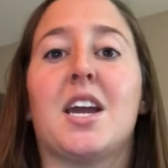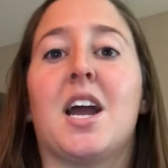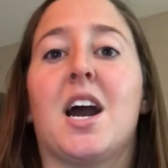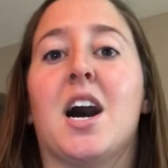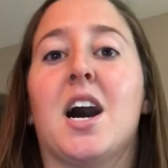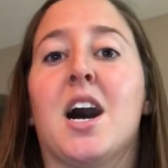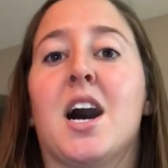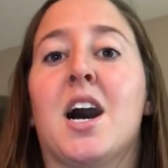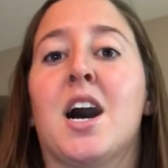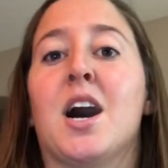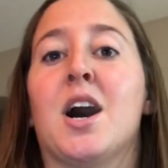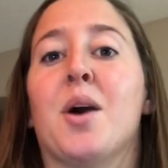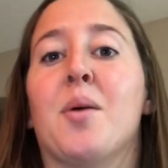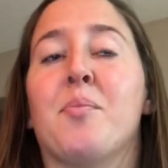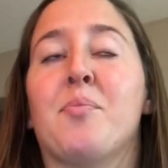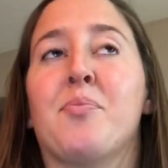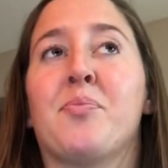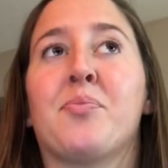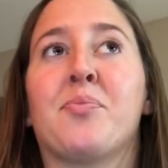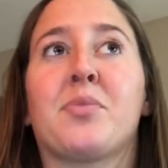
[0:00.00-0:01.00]

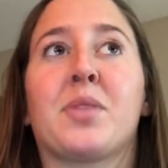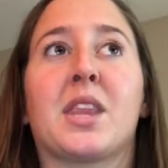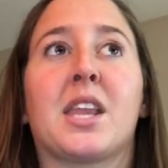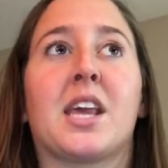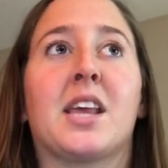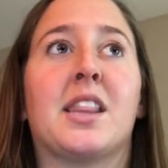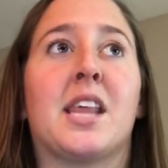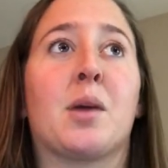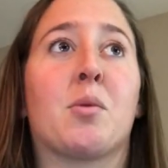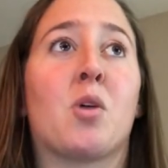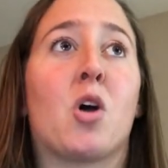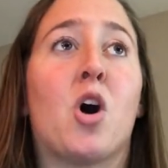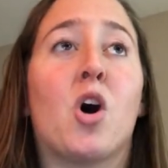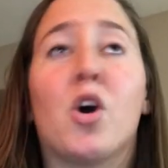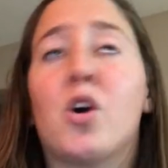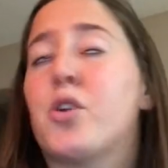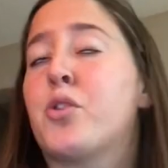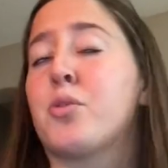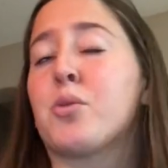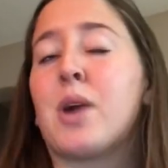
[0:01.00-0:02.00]
They were
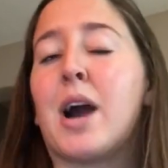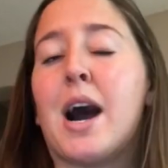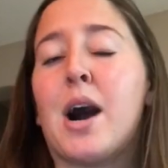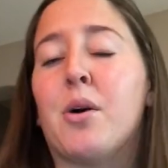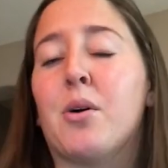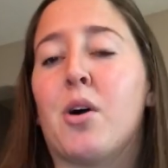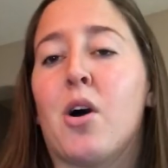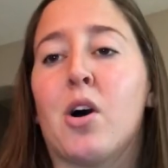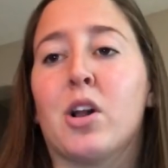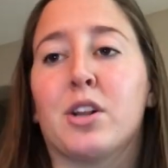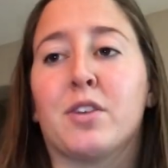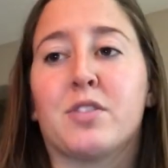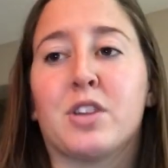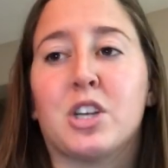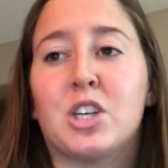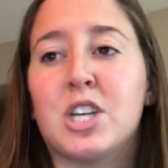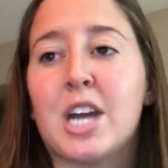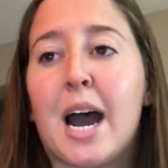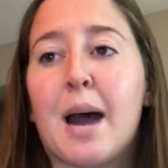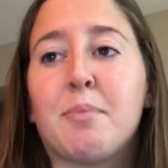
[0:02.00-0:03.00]
all throughout all of the
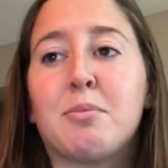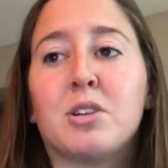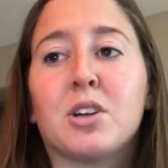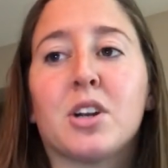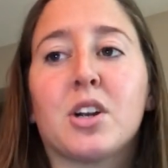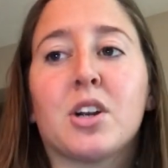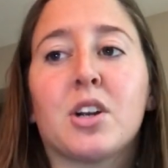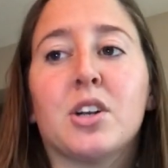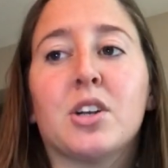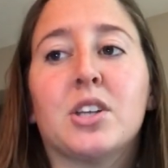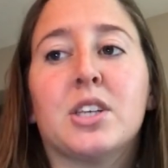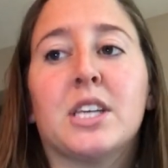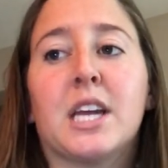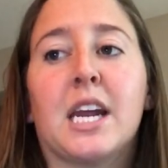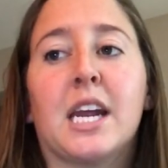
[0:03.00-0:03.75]
chapters,